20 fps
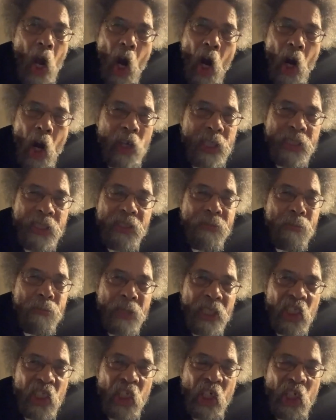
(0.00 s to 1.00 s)
"Artists
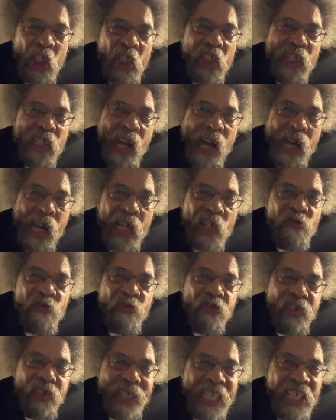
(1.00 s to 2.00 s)
must look
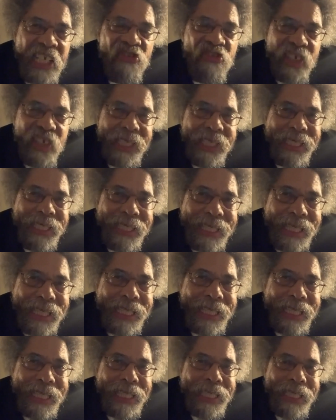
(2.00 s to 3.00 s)

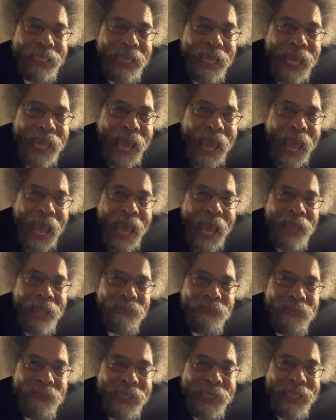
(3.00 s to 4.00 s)
unflinchingly at
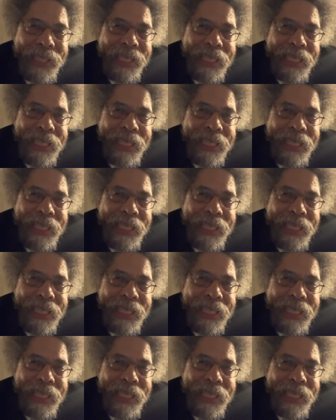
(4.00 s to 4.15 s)
the